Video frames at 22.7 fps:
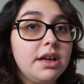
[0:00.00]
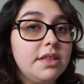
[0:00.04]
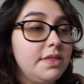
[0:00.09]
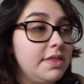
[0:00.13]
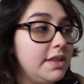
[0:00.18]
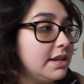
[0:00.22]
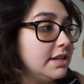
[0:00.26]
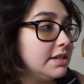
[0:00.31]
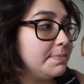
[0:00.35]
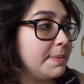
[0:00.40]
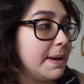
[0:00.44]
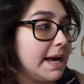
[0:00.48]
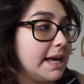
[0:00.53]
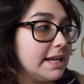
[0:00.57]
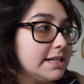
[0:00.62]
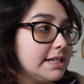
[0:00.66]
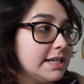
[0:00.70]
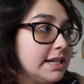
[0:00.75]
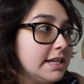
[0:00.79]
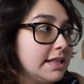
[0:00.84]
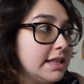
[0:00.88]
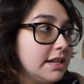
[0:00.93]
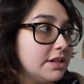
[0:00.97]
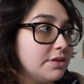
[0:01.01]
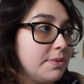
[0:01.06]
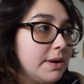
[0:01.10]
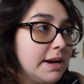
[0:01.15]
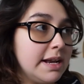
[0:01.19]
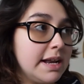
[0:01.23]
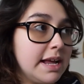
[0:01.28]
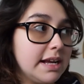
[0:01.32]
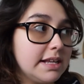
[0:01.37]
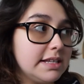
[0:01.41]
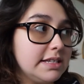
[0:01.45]
this basket that's
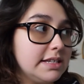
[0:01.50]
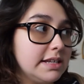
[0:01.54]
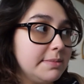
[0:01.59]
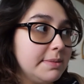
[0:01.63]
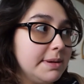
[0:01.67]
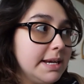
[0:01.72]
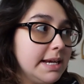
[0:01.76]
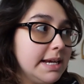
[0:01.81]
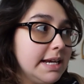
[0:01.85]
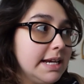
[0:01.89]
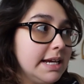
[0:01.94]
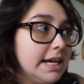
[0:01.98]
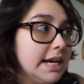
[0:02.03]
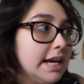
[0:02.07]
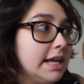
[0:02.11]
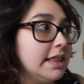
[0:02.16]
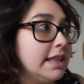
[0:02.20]
right next to me,